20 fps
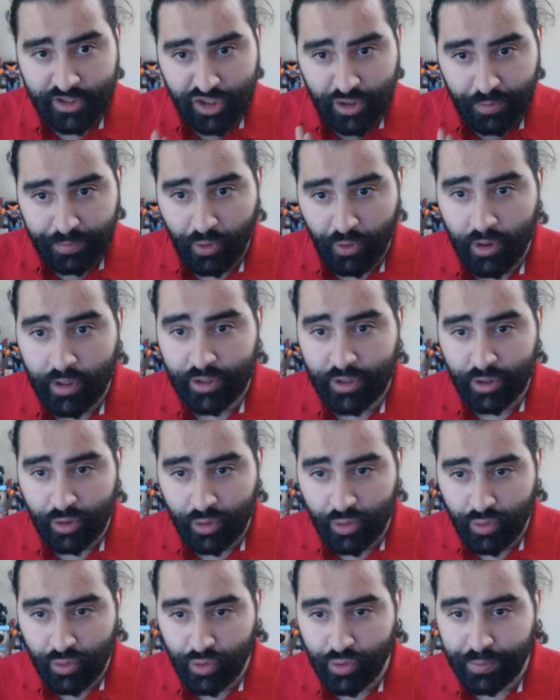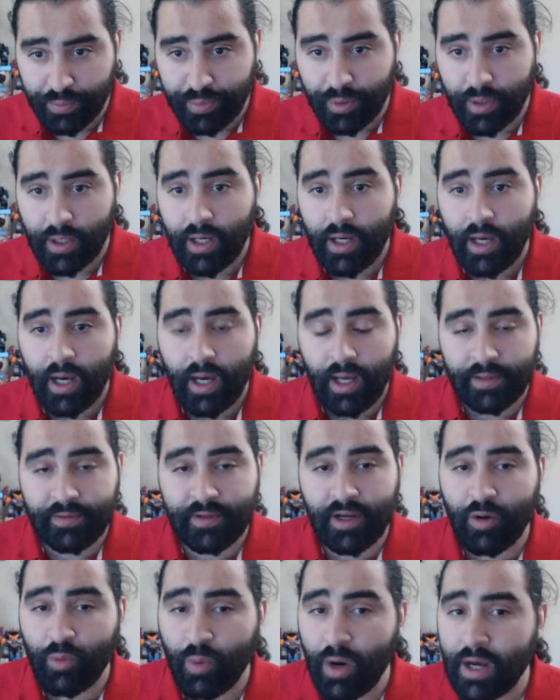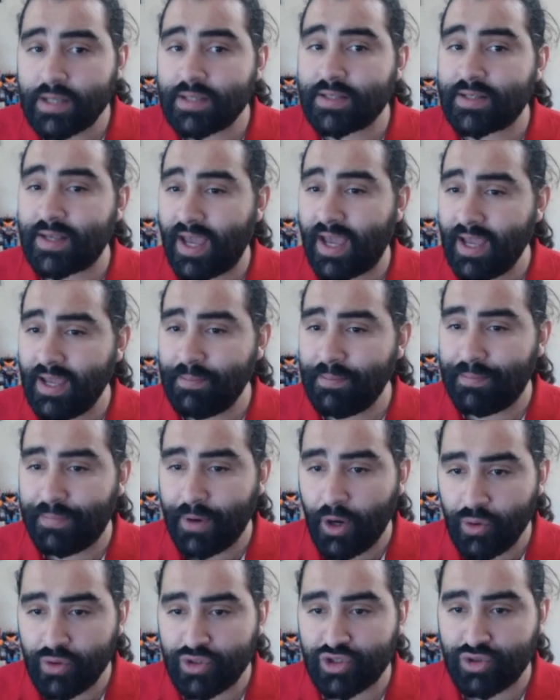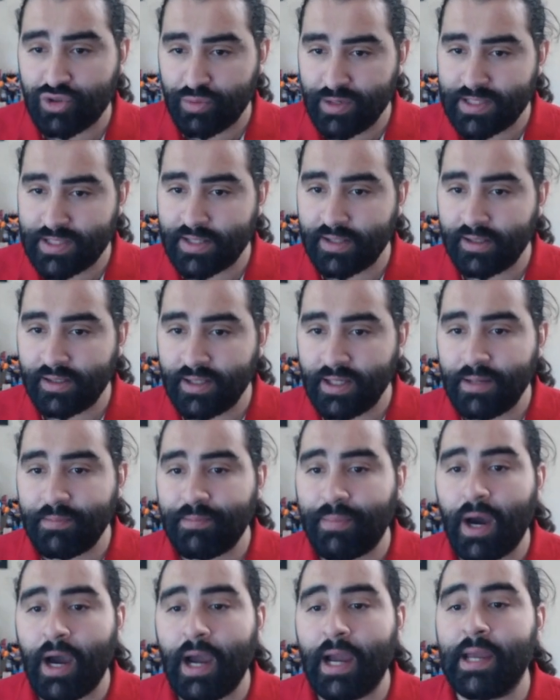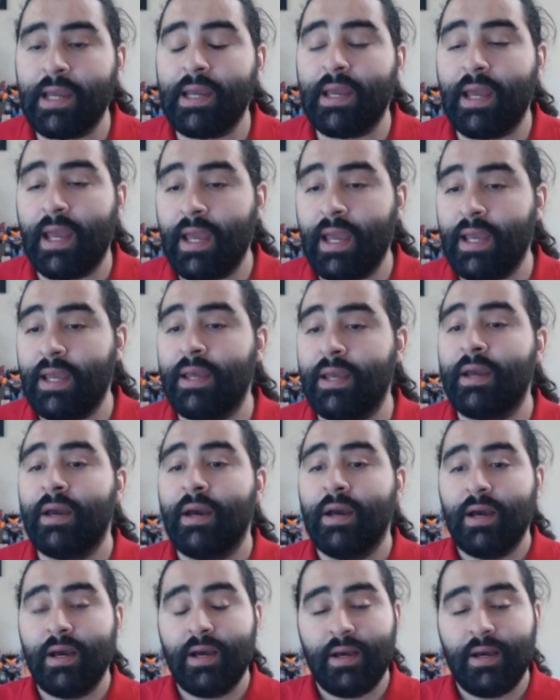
support group, there was a post recently by a